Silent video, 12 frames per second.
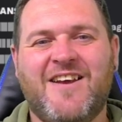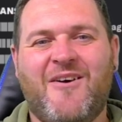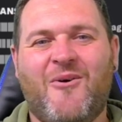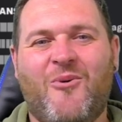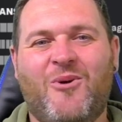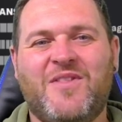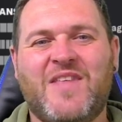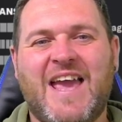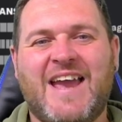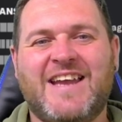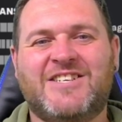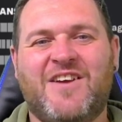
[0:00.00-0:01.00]
all at the
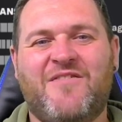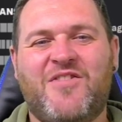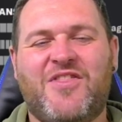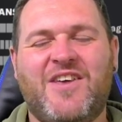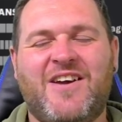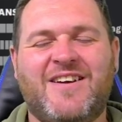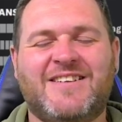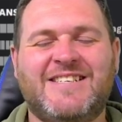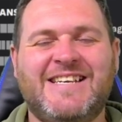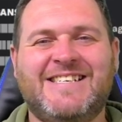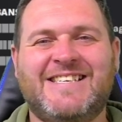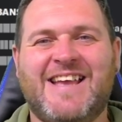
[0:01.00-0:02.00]
age of
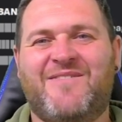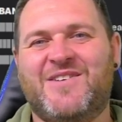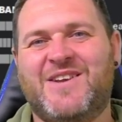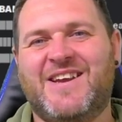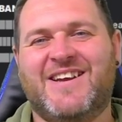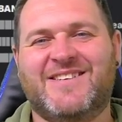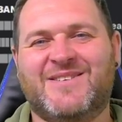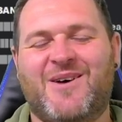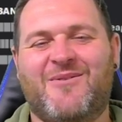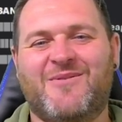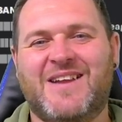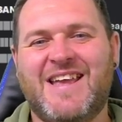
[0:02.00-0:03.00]
37 years
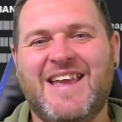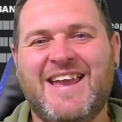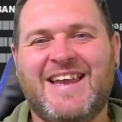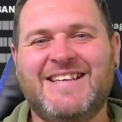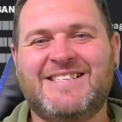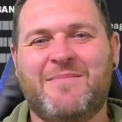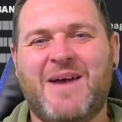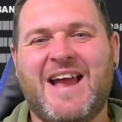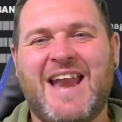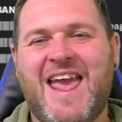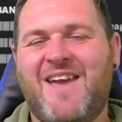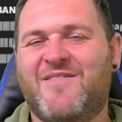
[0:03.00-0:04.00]
old. Is the man
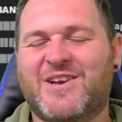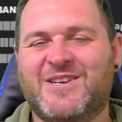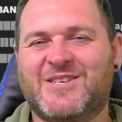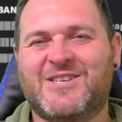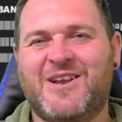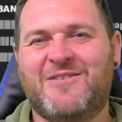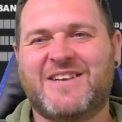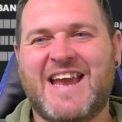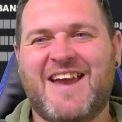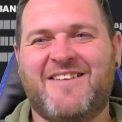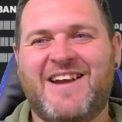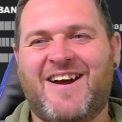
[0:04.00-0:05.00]
ever going to slow
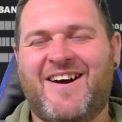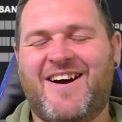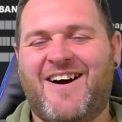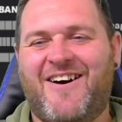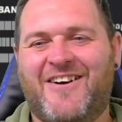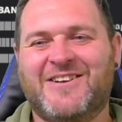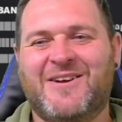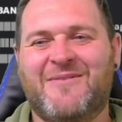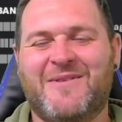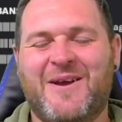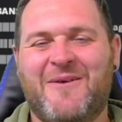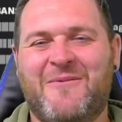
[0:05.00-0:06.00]
down? I don't
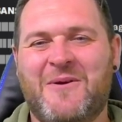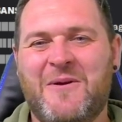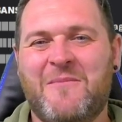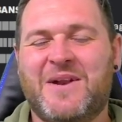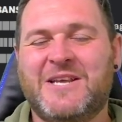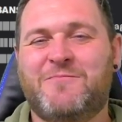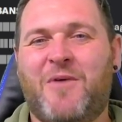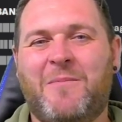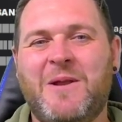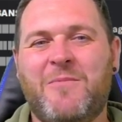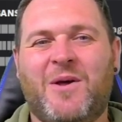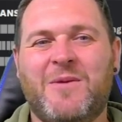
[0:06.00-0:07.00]
know, but he's
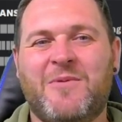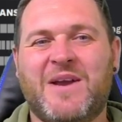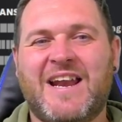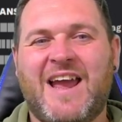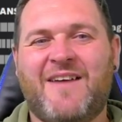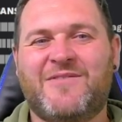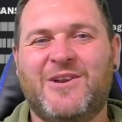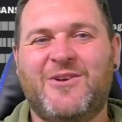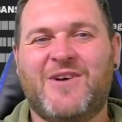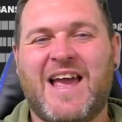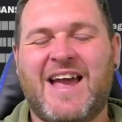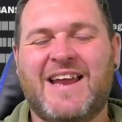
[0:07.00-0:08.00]
probably one that we're going to have to
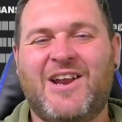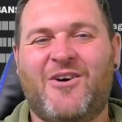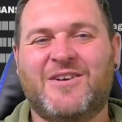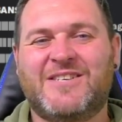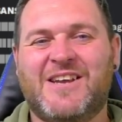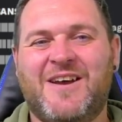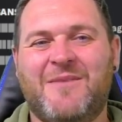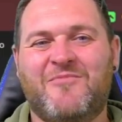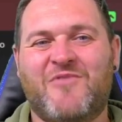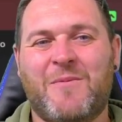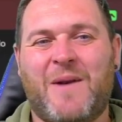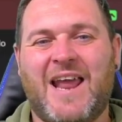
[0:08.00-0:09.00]
look at long-term
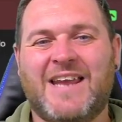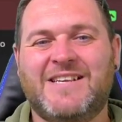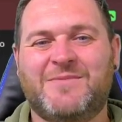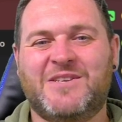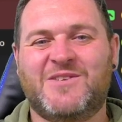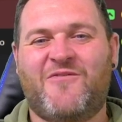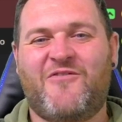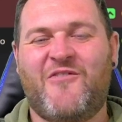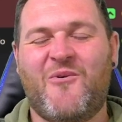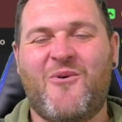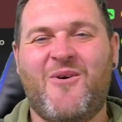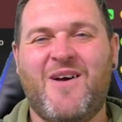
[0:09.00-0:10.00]
replacements for